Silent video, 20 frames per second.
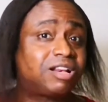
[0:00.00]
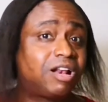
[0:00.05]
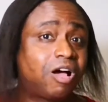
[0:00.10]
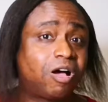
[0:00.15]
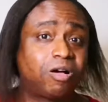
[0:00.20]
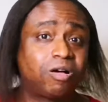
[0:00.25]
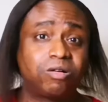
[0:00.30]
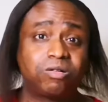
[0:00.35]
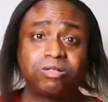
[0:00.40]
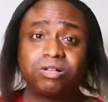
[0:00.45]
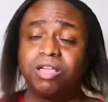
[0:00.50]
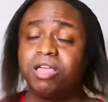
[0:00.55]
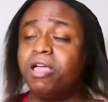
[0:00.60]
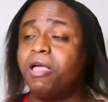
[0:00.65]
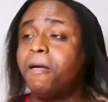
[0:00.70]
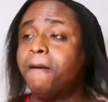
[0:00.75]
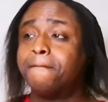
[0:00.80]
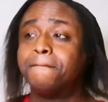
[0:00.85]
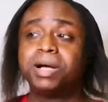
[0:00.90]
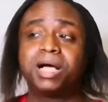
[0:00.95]
long,
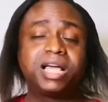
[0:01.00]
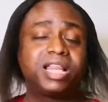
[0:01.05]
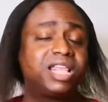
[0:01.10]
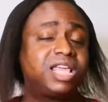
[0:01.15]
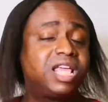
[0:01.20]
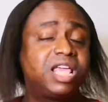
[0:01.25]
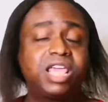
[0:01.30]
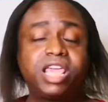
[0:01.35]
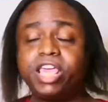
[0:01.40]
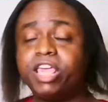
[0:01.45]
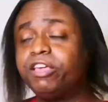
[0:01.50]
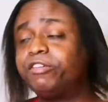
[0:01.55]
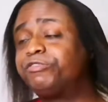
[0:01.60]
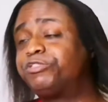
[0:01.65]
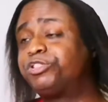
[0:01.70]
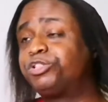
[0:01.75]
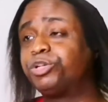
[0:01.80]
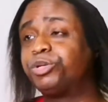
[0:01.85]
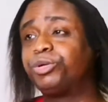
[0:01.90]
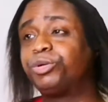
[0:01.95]
but it
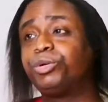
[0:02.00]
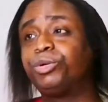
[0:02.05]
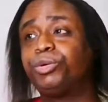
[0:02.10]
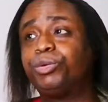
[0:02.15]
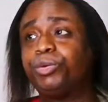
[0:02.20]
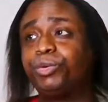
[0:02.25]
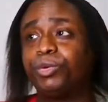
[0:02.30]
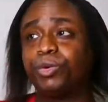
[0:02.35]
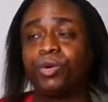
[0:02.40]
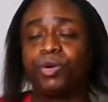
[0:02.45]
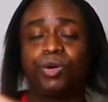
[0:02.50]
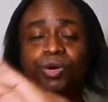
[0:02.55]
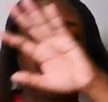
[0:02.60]
gives you